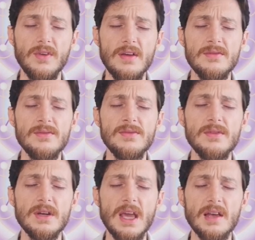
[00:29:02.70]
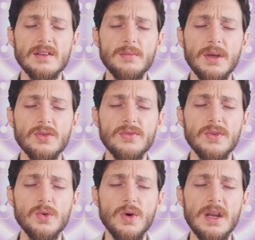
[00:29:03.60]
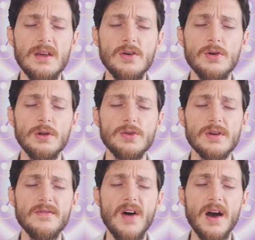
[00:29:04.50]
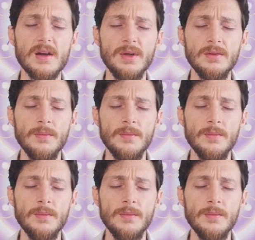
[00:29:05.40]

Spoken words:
of every aspect of you and all your environment.